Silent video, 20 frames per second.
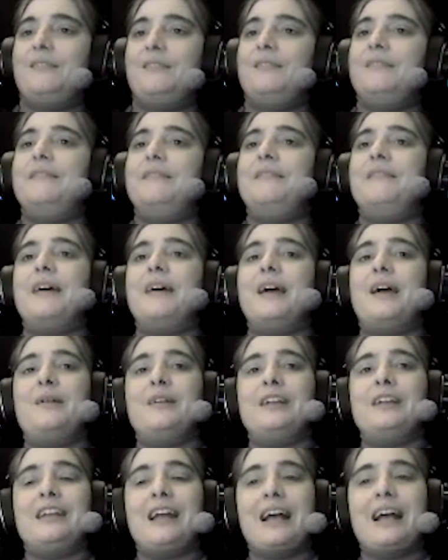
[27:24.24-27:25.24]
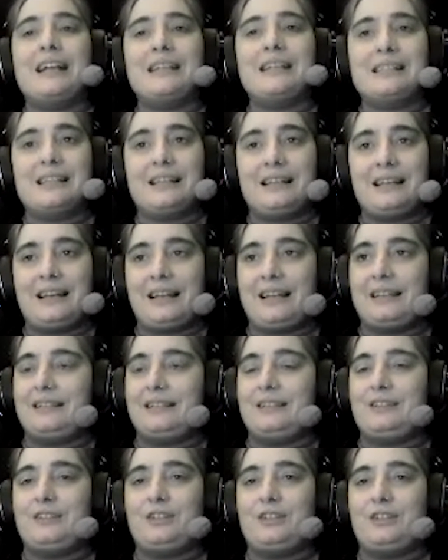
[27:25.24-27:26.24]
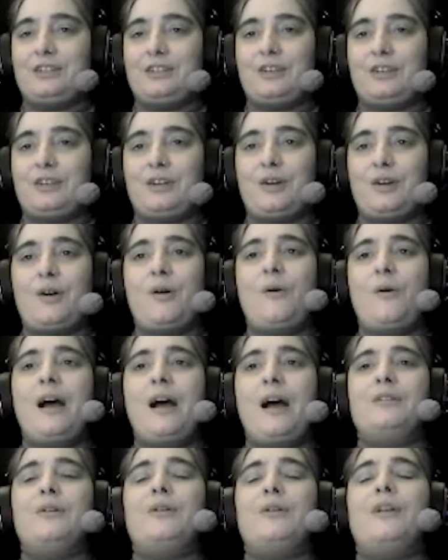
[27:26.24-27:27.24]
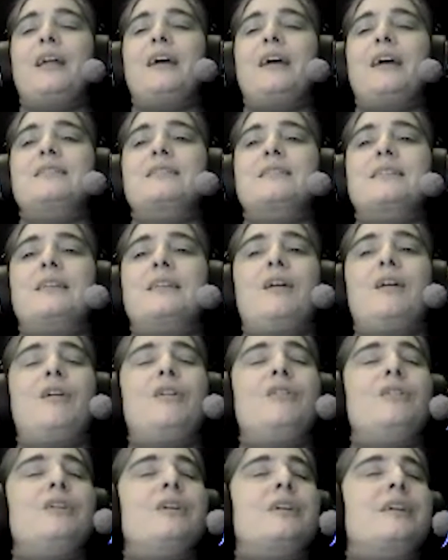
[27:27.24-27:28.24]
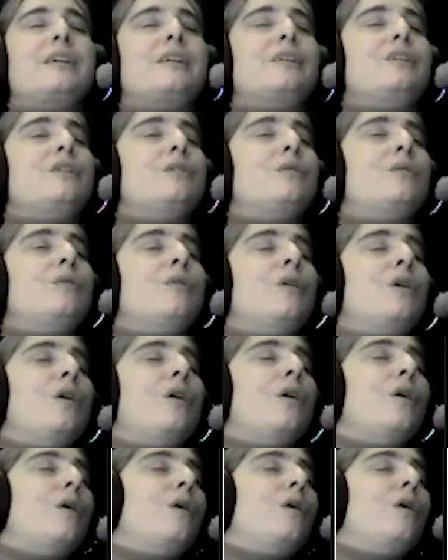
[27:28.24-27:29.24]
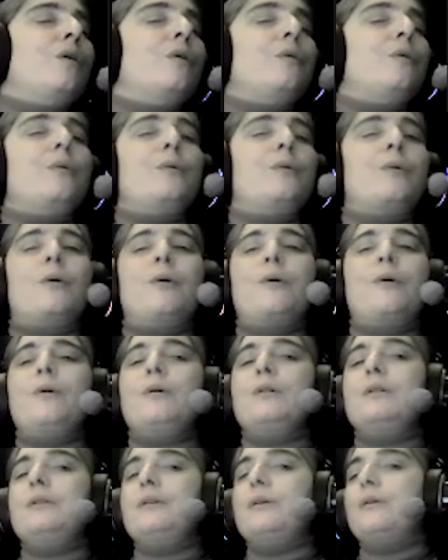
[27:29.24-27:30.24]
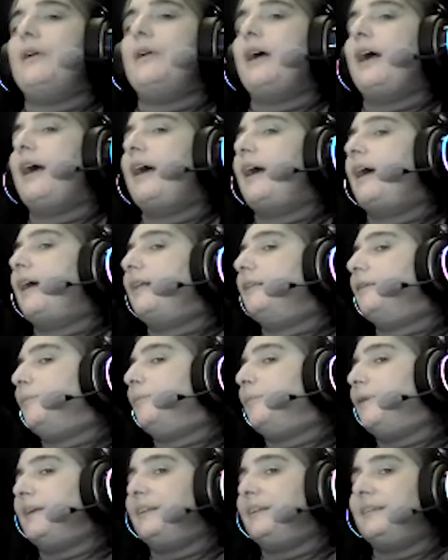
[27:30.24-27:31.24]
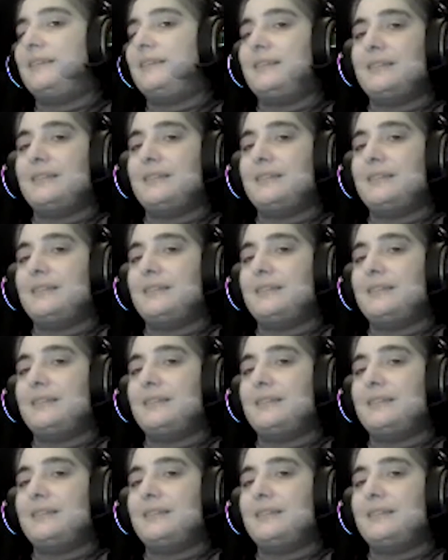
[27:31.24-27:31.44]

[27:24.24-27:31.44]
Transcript: Very nice. And let it go. Have your legs long. Can you roll your head a bit?